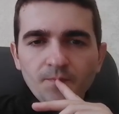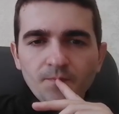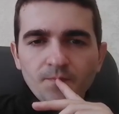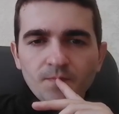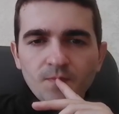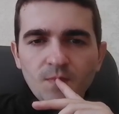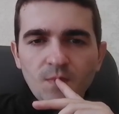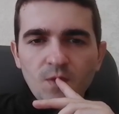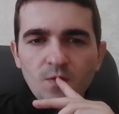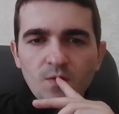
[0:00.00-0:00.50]

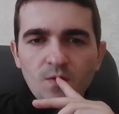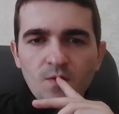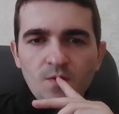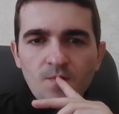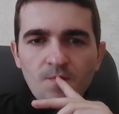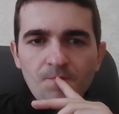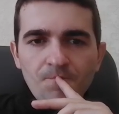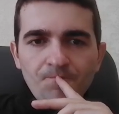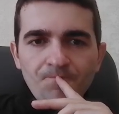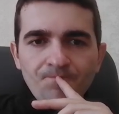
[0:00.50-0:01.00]
You know,
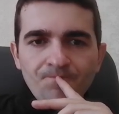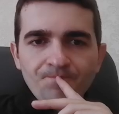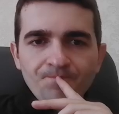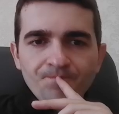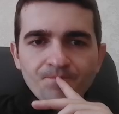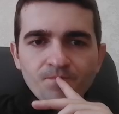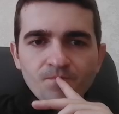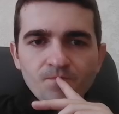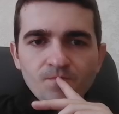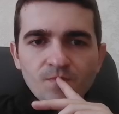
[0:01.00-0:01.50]

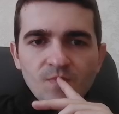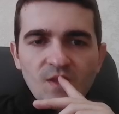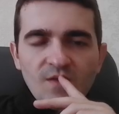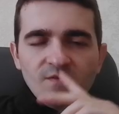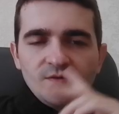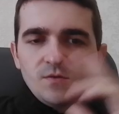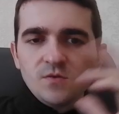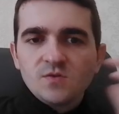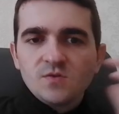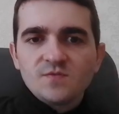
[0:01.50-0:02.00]

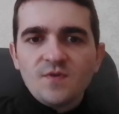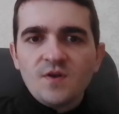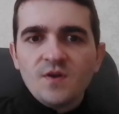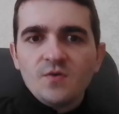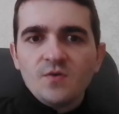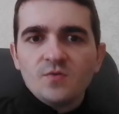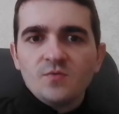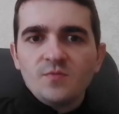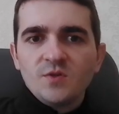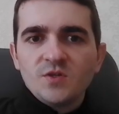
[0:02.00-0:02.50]
this looks very
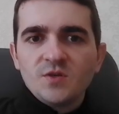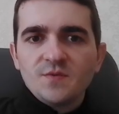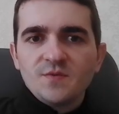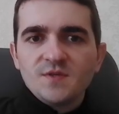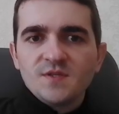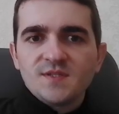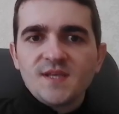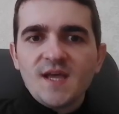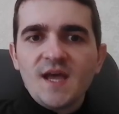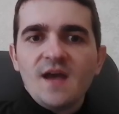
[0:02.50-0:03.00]
good. Bishop
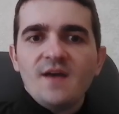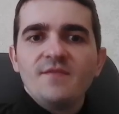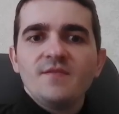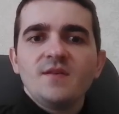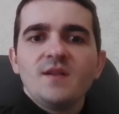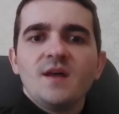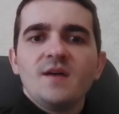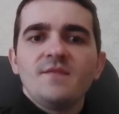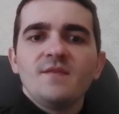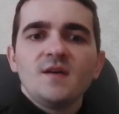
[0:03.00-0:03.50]

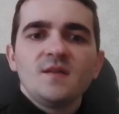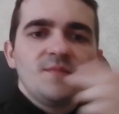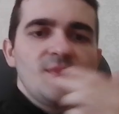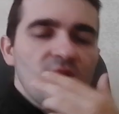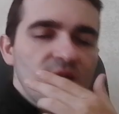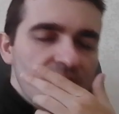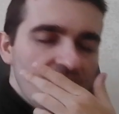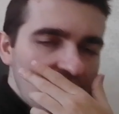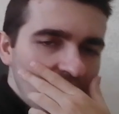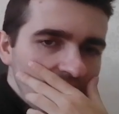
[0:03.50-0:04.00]
c7, and then
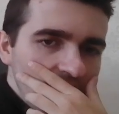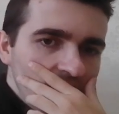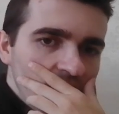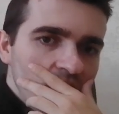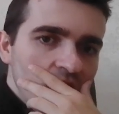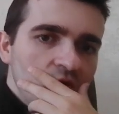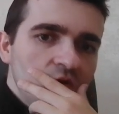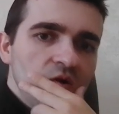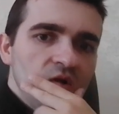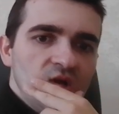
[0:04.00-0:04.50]
maybe, I don't
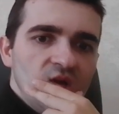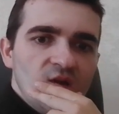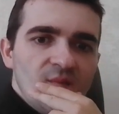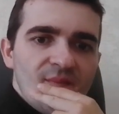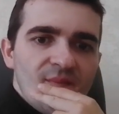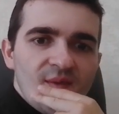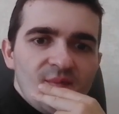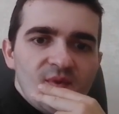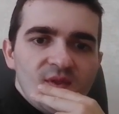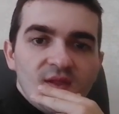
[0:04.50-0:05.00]
know,
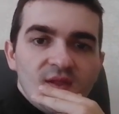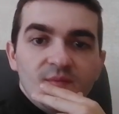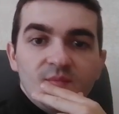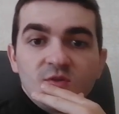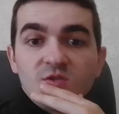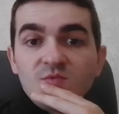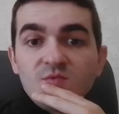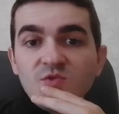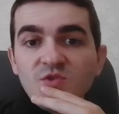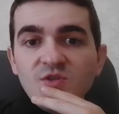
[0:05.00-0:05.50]
maybe like
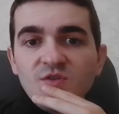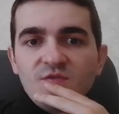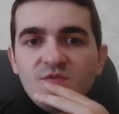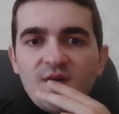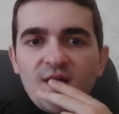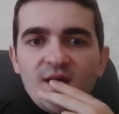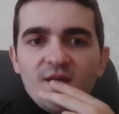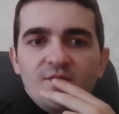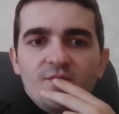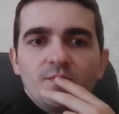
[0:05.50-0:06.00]
bishop
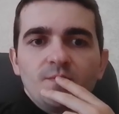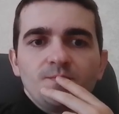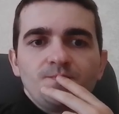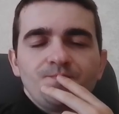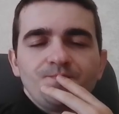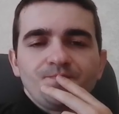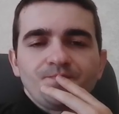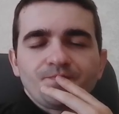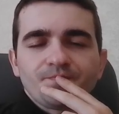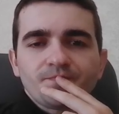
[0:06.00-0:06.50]
g5.
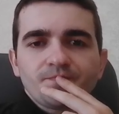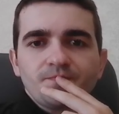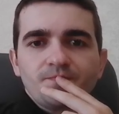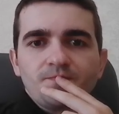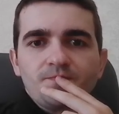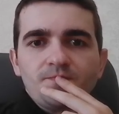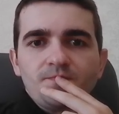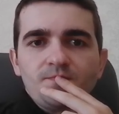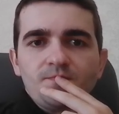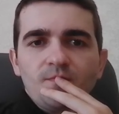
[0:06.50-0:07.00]

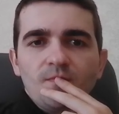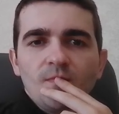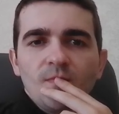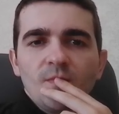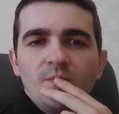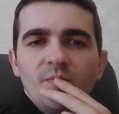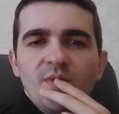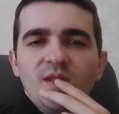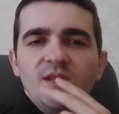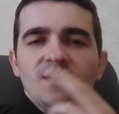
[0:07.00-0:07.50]

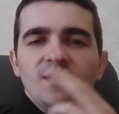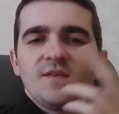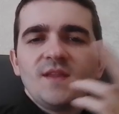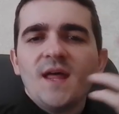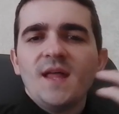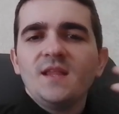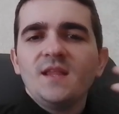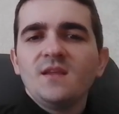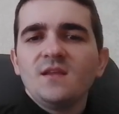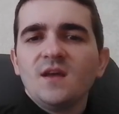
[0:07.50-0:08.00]
Pinning the
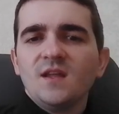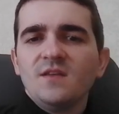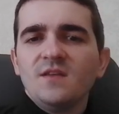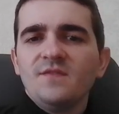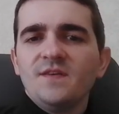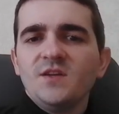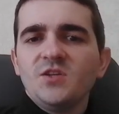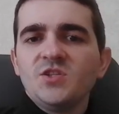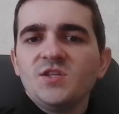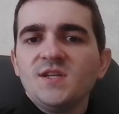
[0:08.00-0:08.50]
knight, and if
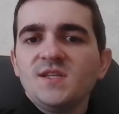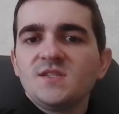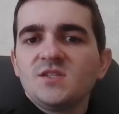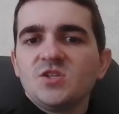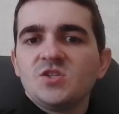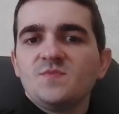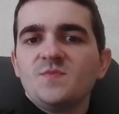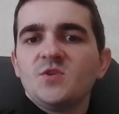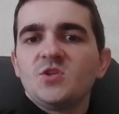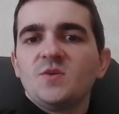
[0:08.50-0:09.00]
h6,
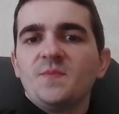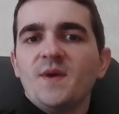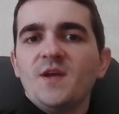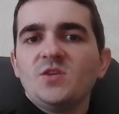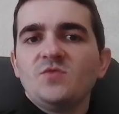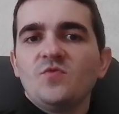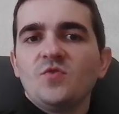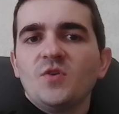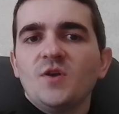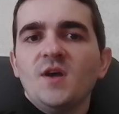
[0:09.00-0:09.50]
just bishop
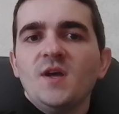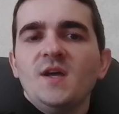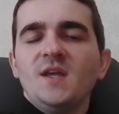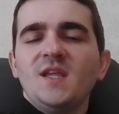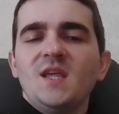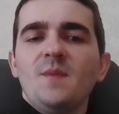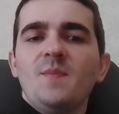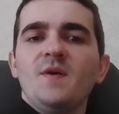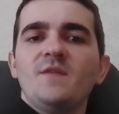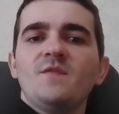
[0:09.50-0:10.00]
h4.
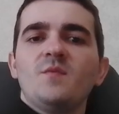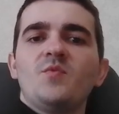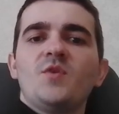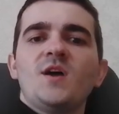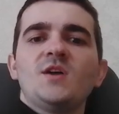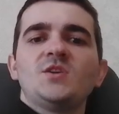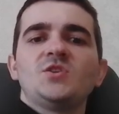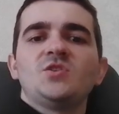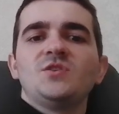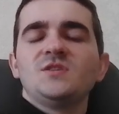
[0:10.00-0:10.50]
Keeping the
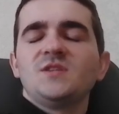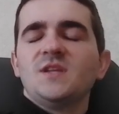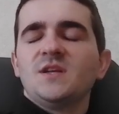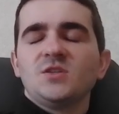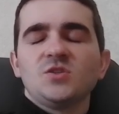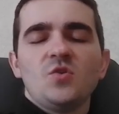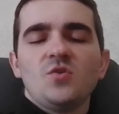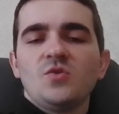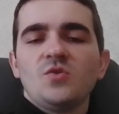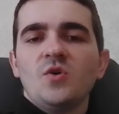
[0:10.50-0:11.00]
pressure is like
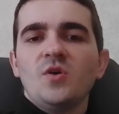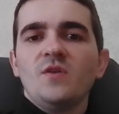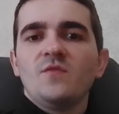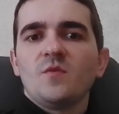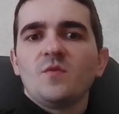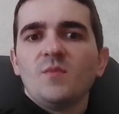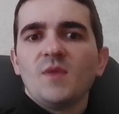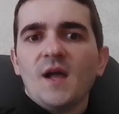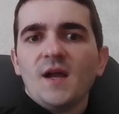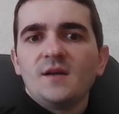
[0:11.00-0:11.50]
so annoying
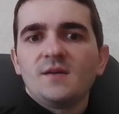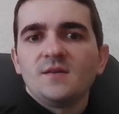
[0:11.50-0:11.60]
for black.